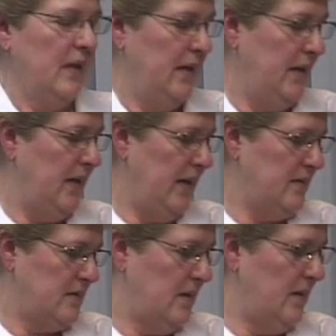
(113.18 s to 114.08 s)
And he
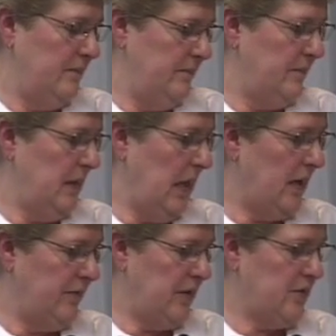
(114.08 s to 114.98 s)
has a
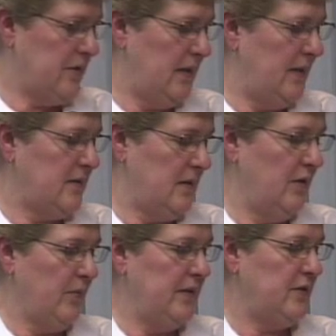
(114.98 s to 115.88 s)
lot of years in this, in
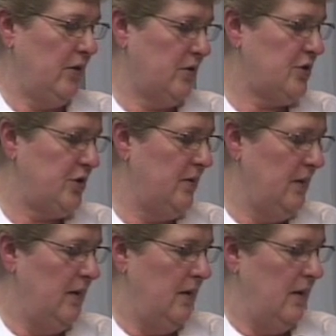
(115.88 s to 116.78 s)
the research.
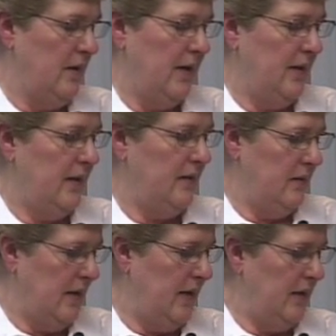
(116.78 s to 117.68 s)
And
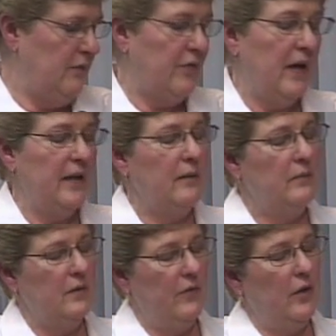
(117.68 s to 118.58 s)
then finally
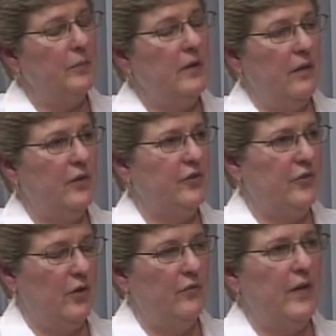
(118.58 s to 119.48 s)
developed the
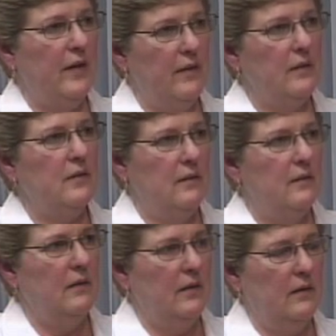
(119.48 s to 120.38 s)
survey that
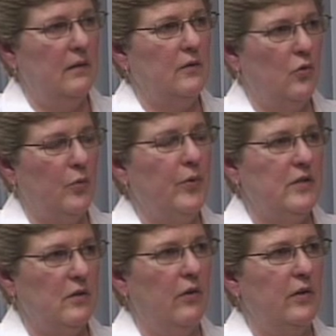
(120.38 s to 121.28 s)

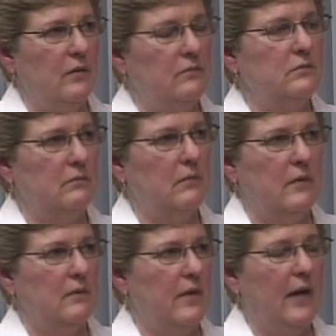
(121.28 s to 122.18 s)
incorporates all the
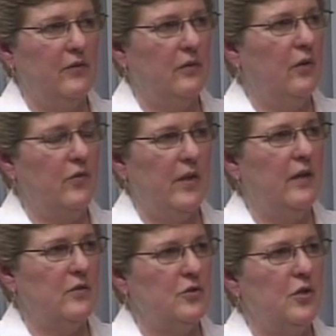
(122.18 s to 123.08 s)
over
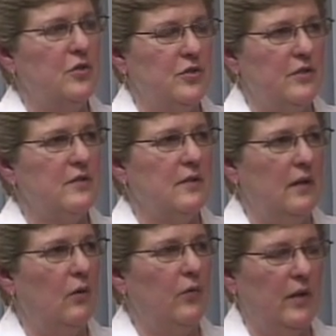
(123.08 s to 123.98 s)
1,000 churches in
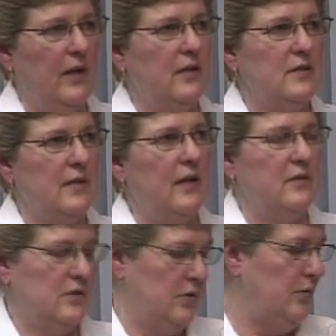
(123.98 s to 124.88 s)
the whole United
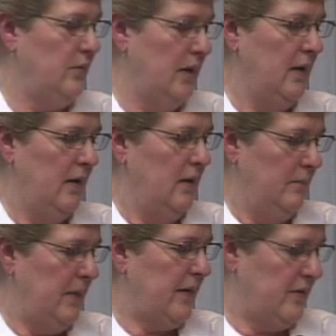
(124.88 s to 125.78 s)
States to
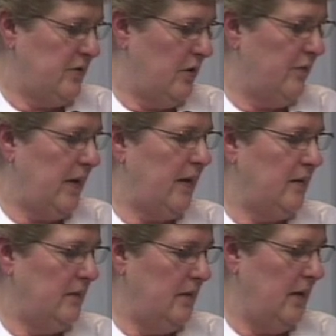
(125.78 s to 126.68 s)
make the
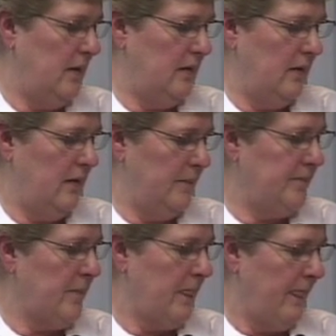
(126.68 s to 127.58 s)
survey. And
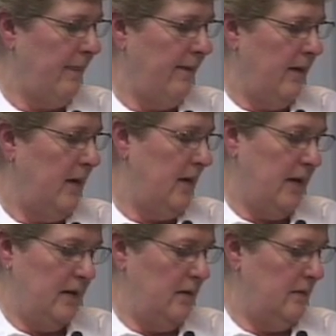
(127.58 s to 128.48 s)

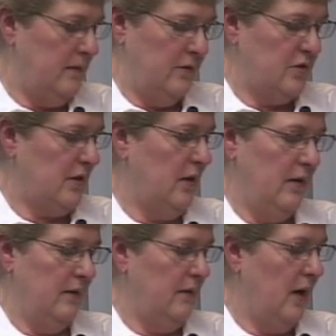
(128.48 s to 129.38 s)
there's a
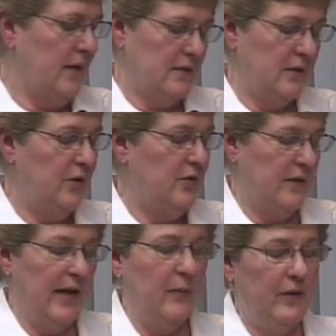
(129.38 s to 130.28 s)
lot to use in
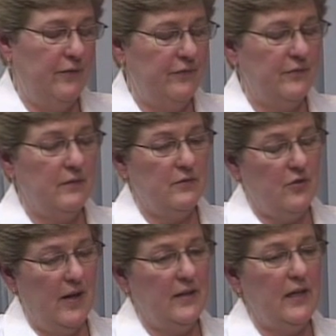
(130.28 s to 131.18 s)
that. We've
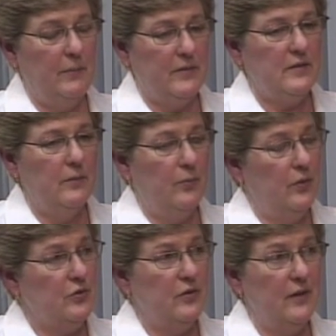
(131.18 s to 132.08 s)
tried to keep it simple
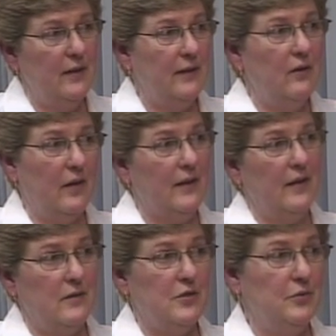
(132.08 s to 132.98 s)
at Trinity, not
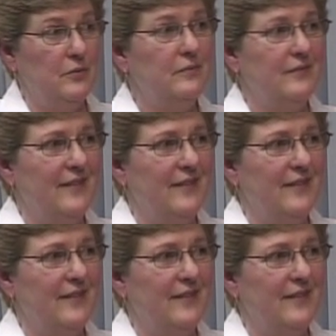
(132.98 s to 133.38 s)
get too